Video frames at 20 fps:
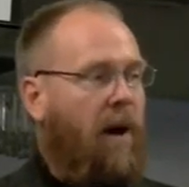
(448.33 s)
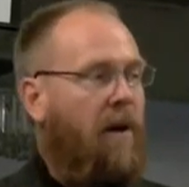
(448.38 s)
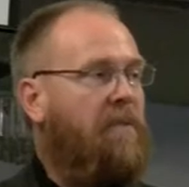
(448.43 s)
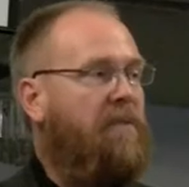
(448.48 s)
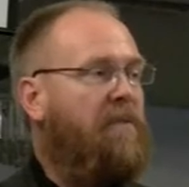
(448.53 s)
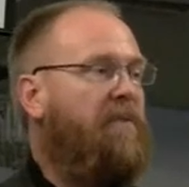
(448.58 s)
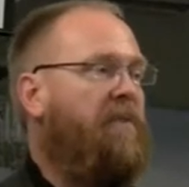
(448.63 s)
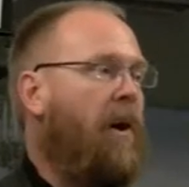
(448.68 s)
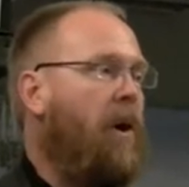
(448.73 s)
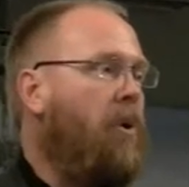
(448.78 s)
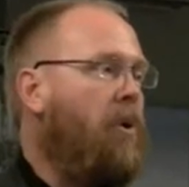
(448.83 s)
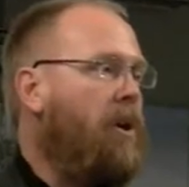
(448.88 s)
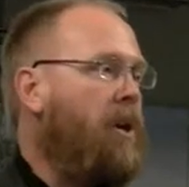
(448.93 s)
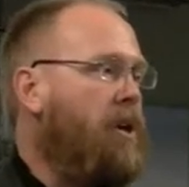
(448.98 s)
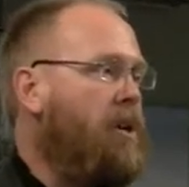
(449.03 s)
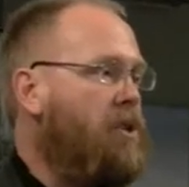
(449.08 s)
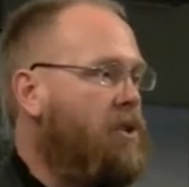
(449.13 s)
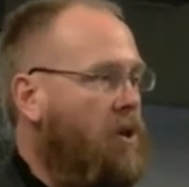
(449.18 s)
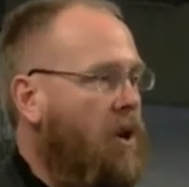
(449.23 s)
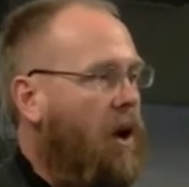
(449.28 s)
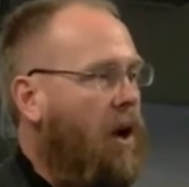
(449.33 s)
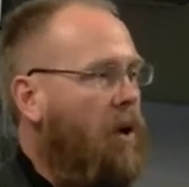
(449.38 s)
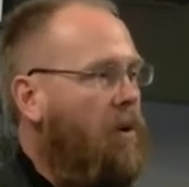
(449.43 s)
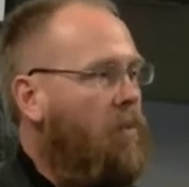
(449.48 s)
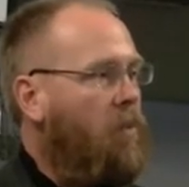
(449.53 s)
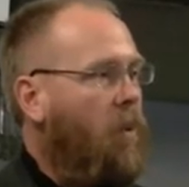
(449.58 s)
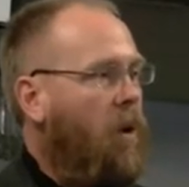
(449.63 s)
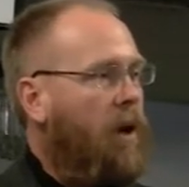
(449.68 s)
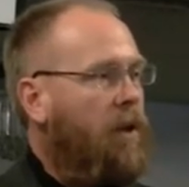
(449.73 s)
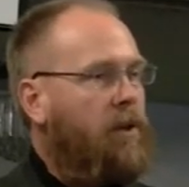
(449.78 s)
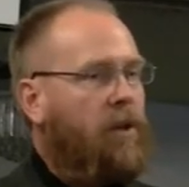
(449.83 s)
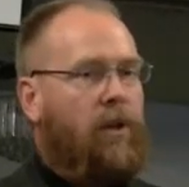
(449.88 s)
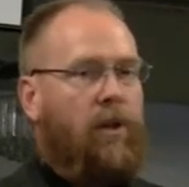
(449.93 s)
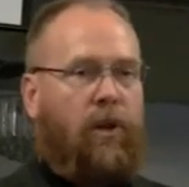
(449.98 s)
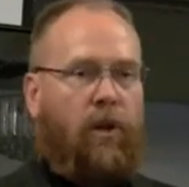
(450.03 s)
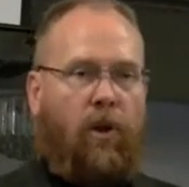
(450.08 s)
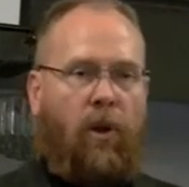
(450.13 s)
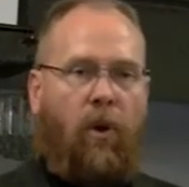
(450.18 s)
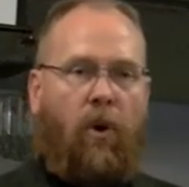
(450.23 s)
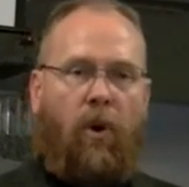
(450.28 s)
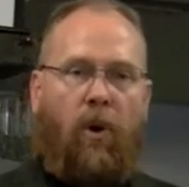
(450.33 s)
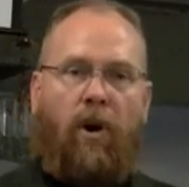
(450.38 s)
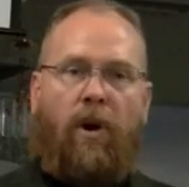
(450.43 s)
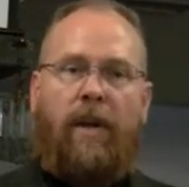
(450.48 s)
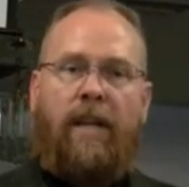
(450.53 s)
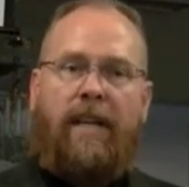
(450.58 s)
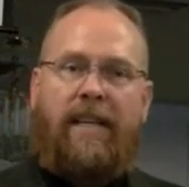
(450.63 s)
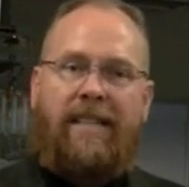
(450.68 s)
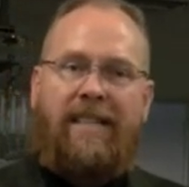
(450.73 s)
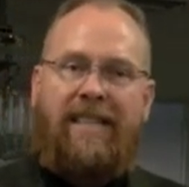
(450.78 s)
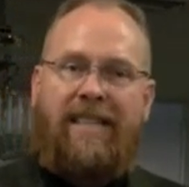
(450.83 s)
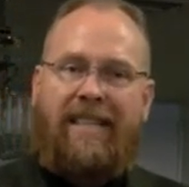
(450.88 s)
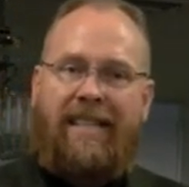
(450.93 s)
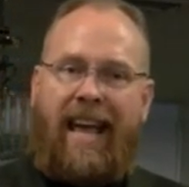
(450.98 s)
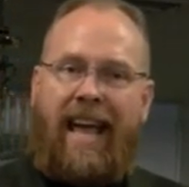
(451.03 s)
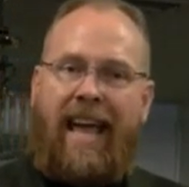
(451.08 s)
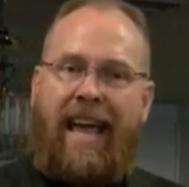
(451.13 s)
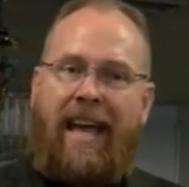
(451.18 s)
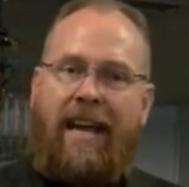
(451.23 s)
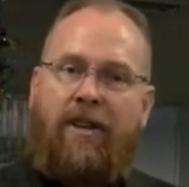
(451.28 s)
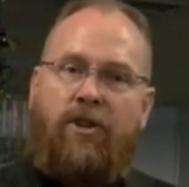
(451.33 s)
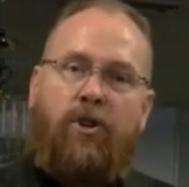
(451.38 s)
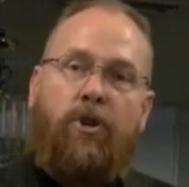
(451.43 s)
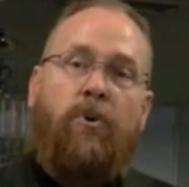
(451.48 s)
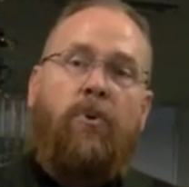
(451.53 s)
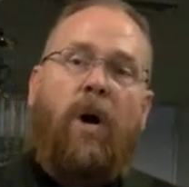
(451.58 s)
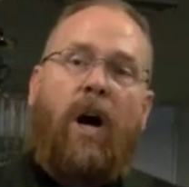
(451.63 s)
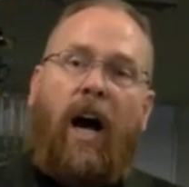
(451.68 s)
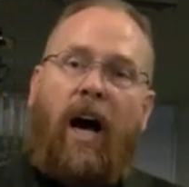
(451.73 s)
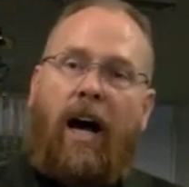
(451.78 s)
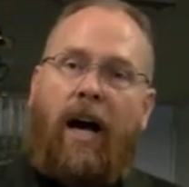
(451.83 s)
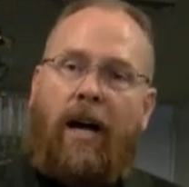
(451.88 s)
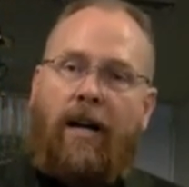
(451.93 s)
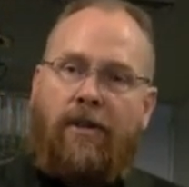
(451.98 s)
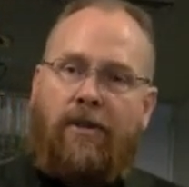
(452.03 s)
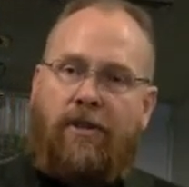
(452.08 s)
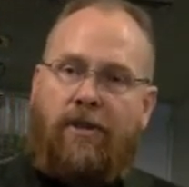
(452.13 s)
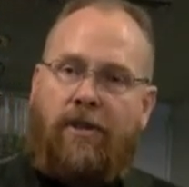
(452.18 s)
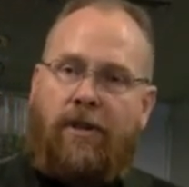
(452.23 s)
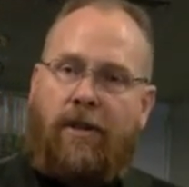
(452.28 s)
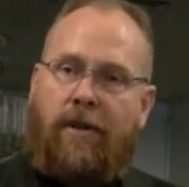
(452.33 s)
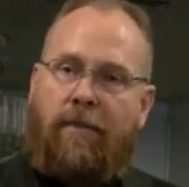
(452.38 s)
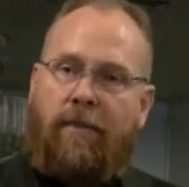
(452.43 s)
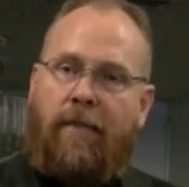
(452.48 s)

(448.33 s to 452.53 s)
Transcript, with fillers: our focus on what the Lord is saying to us,